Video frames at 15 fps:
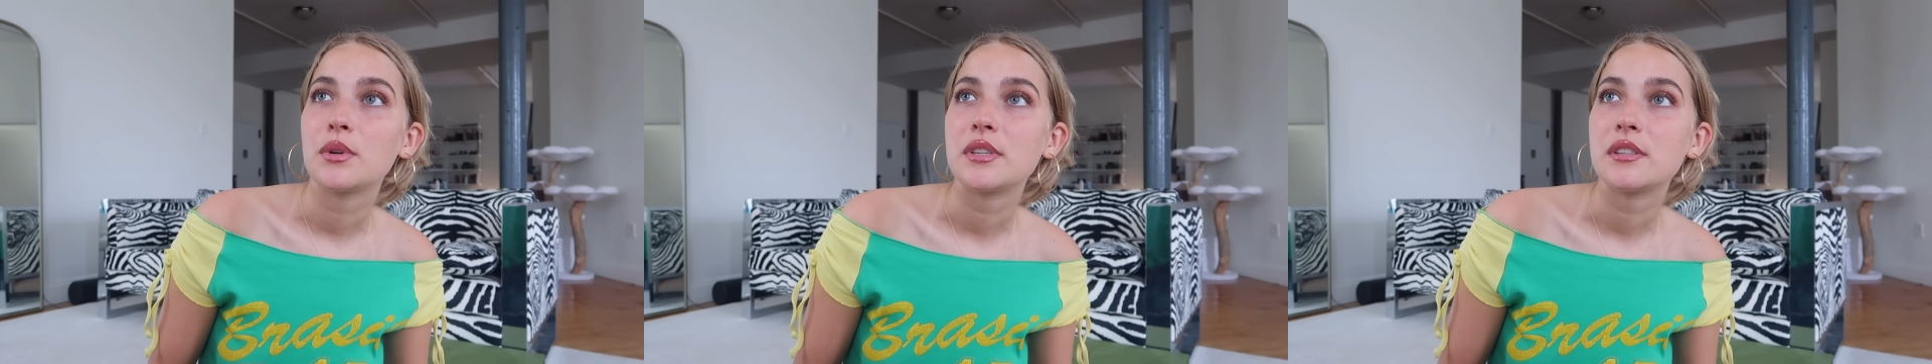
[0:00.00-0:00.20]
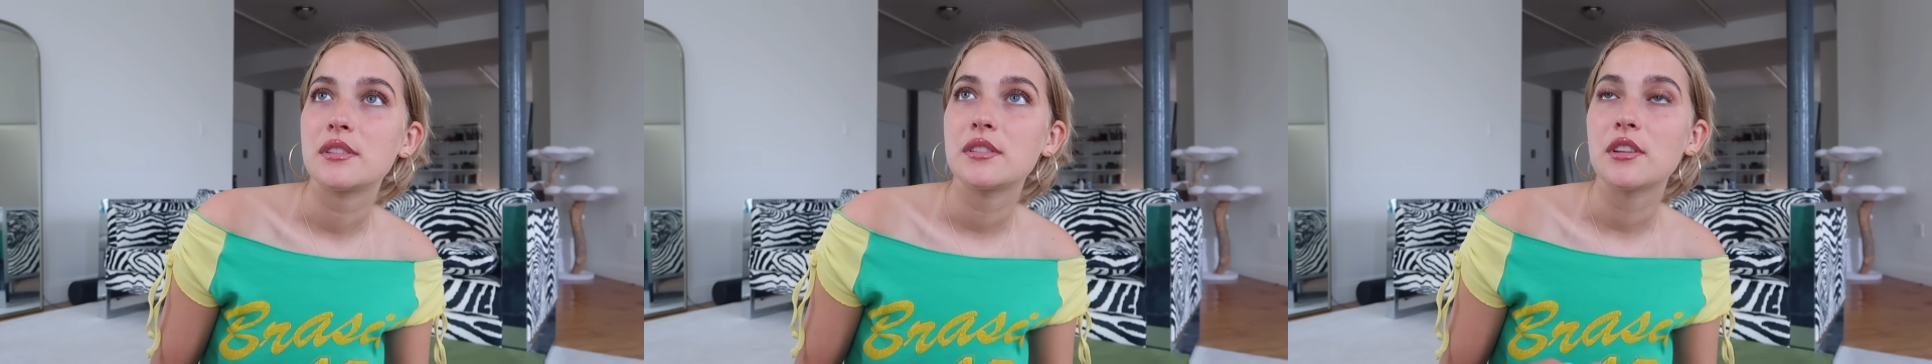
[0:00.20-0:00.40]

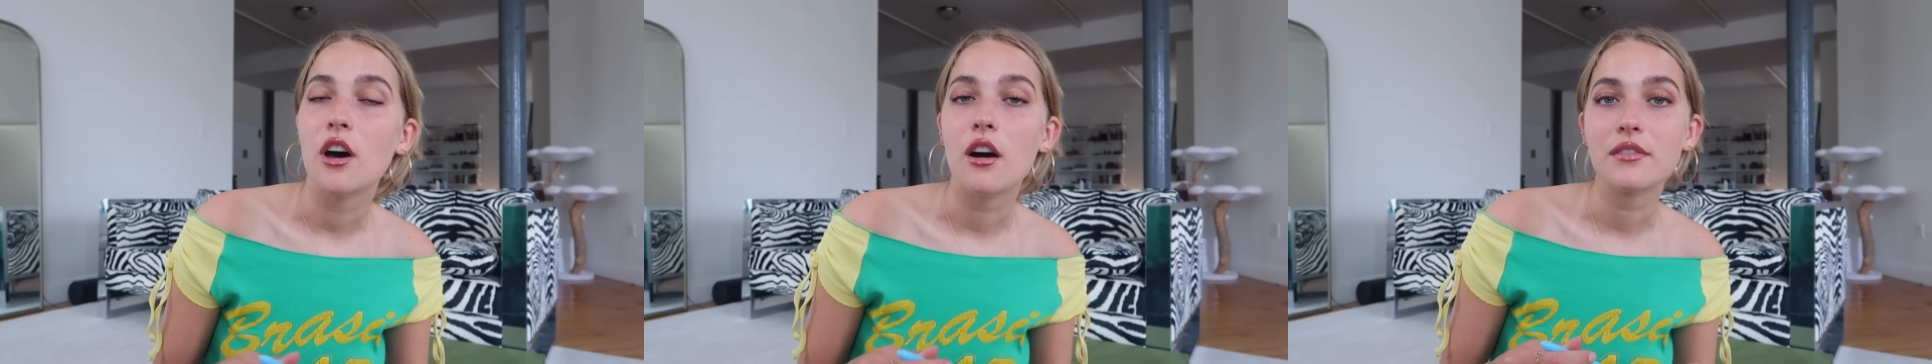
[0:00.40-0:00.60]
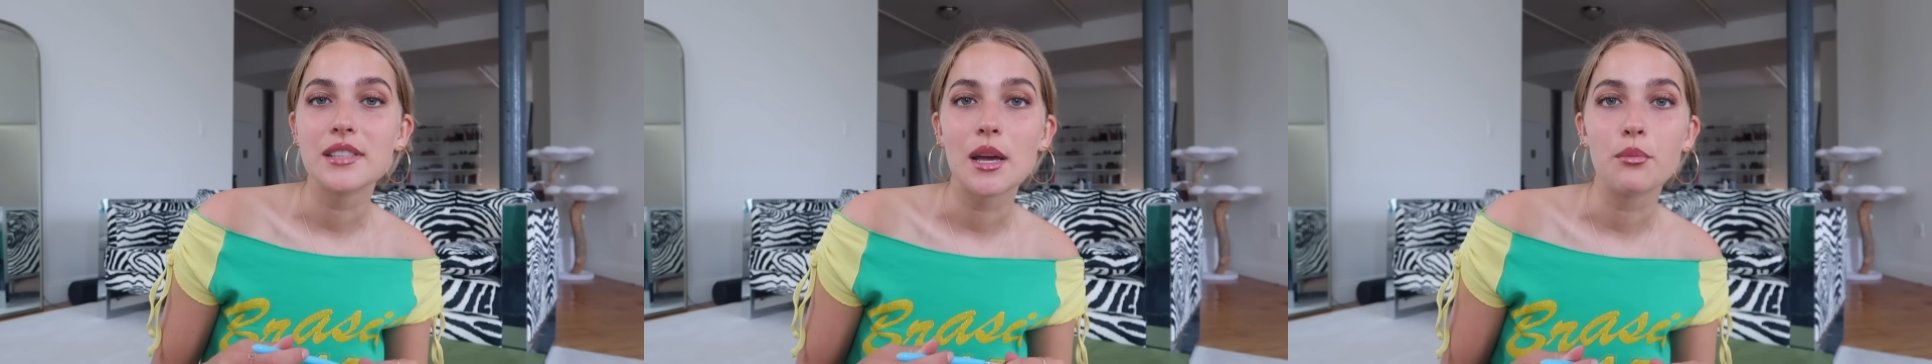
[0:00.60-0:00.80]
was
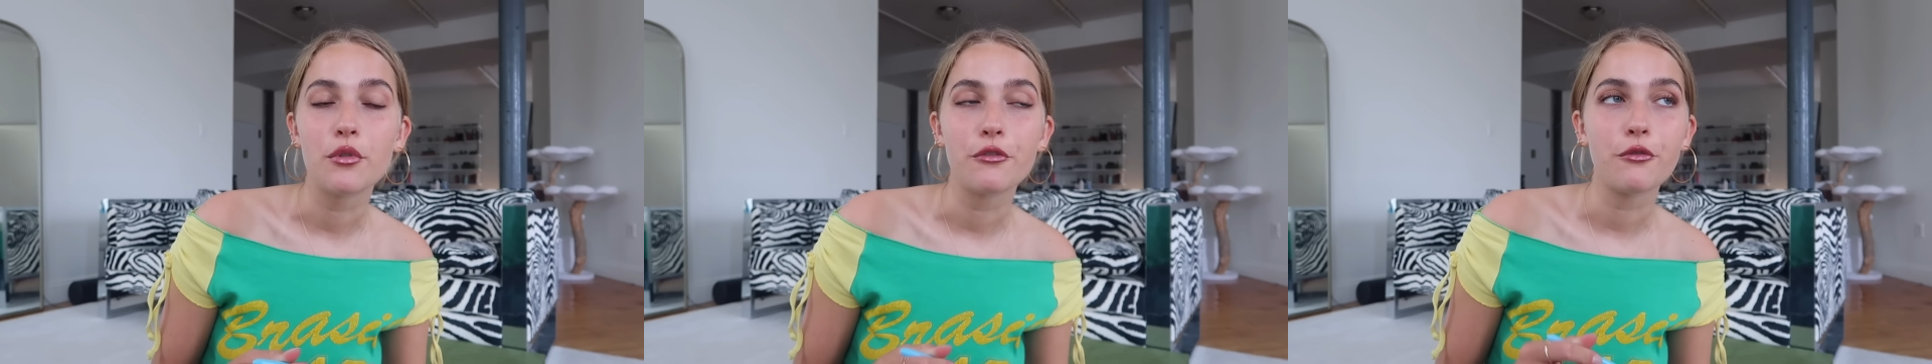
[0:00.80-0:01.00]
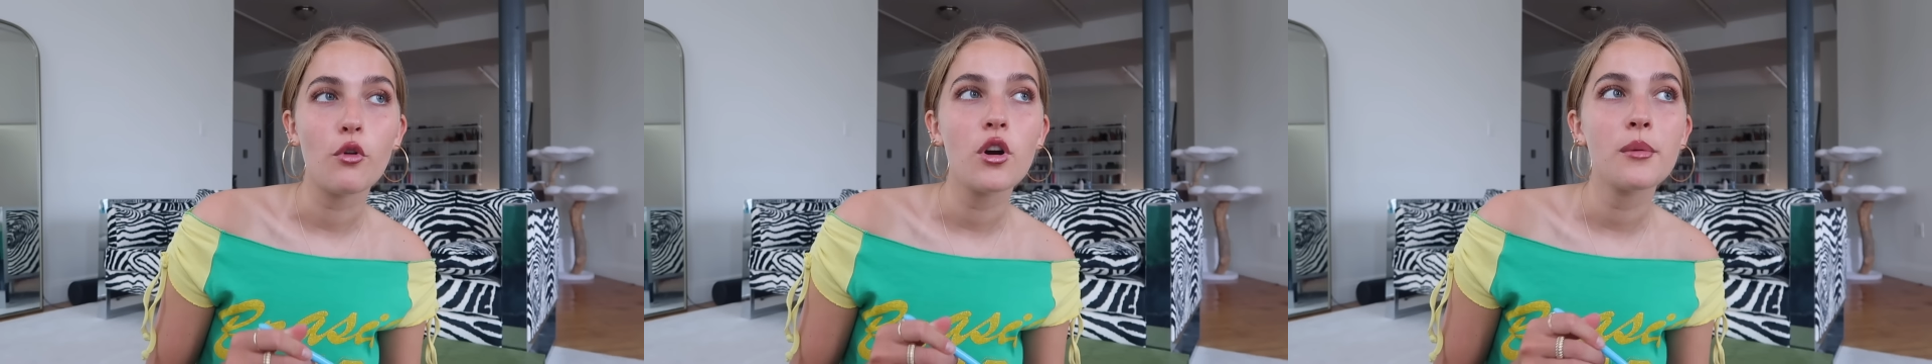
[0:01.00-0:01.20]
Offset
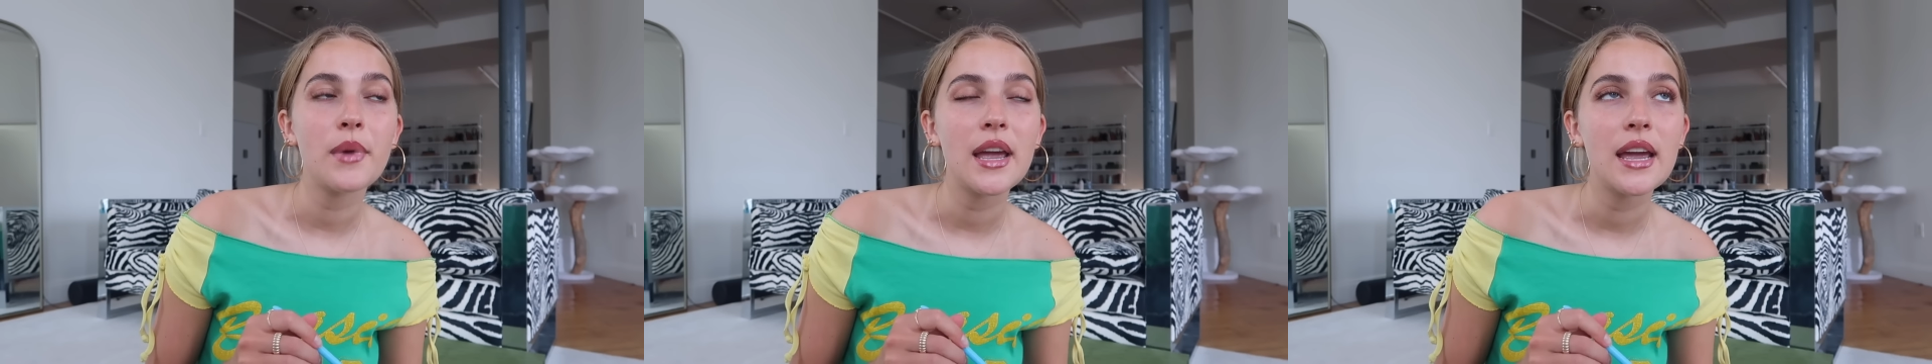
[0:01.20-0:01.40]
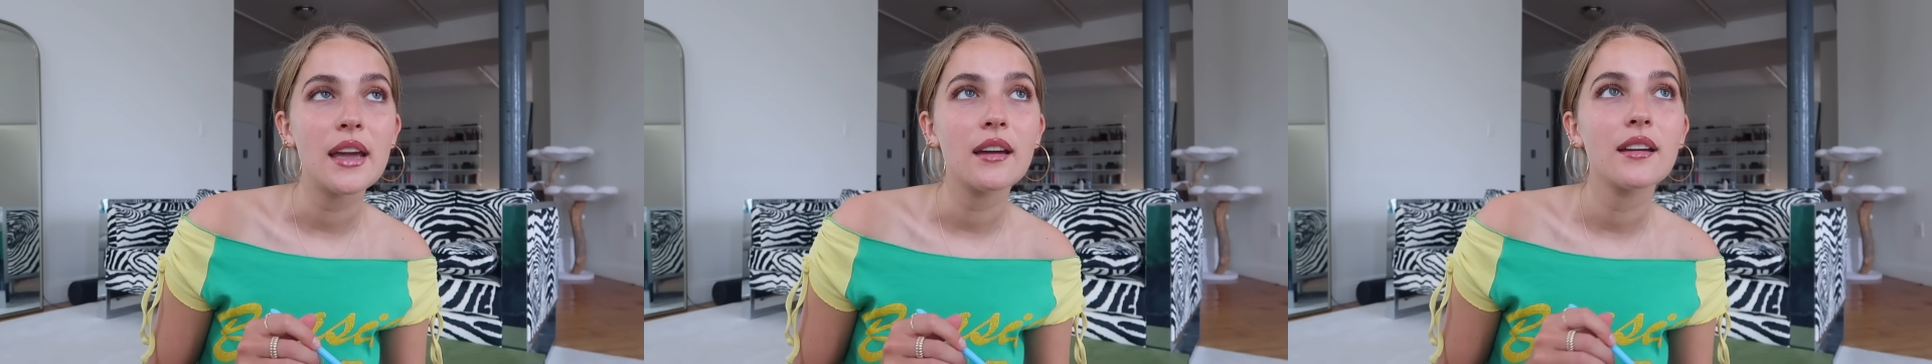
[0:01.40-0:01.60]

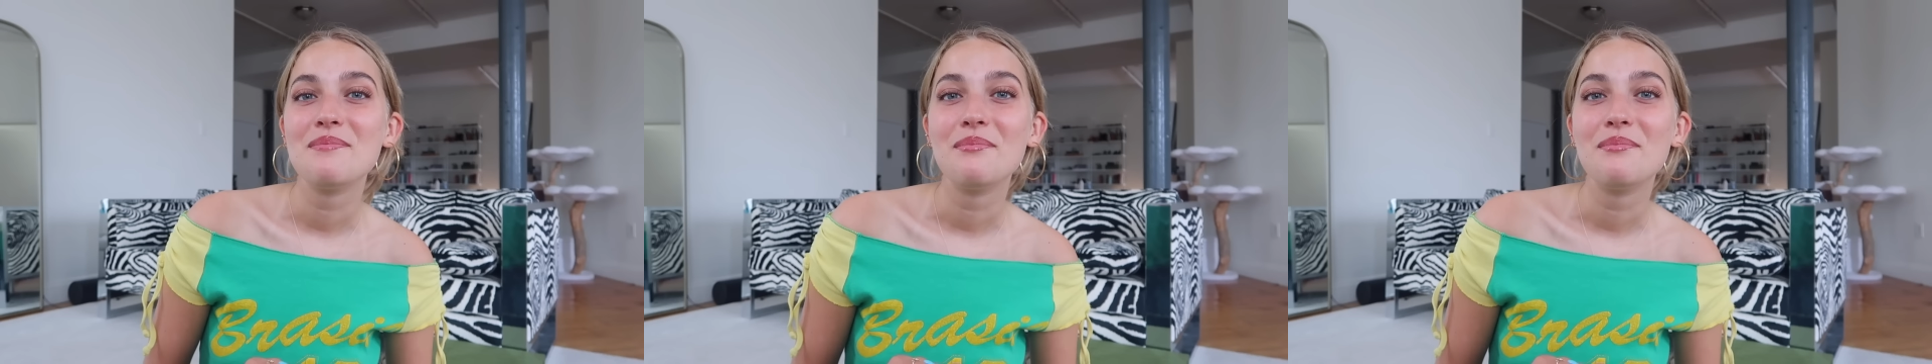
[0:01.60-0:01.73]
performing,